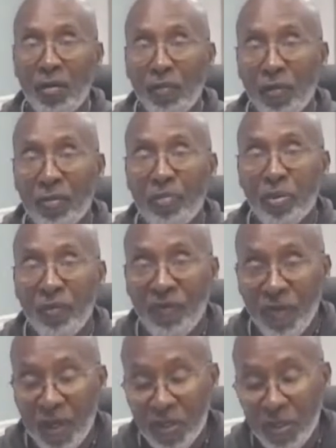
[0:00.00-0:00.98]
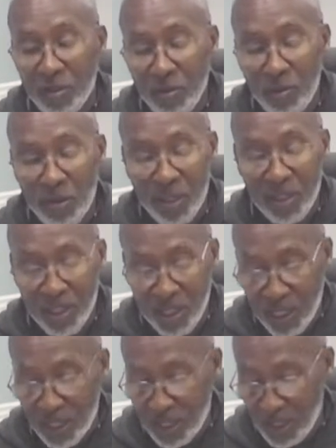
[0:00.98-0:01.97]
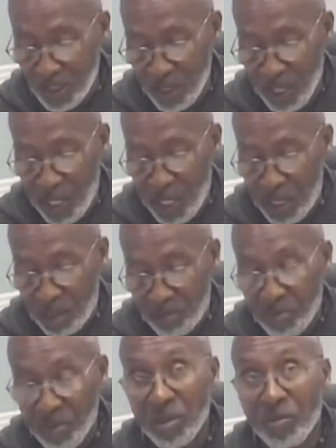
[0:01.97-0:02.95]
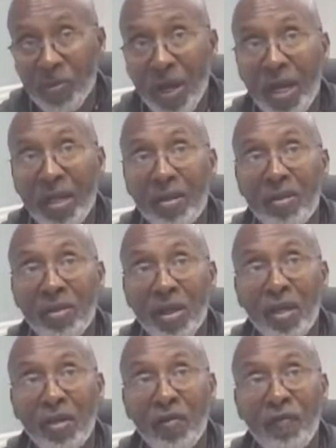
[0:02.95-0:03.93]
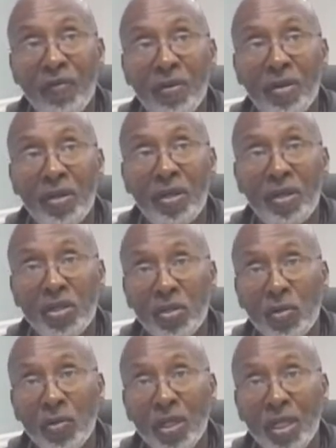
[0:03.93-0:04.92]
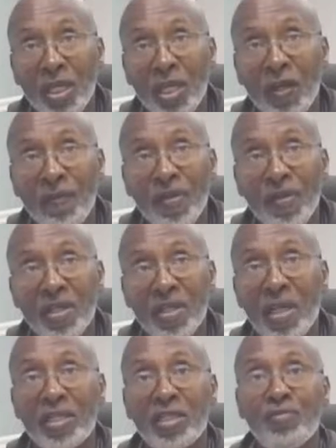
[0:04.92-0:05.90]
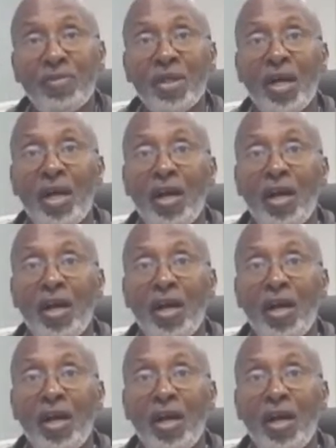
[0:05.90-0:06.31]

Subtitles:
with professional assistance. It's been great. Thank you for tuning in. This has been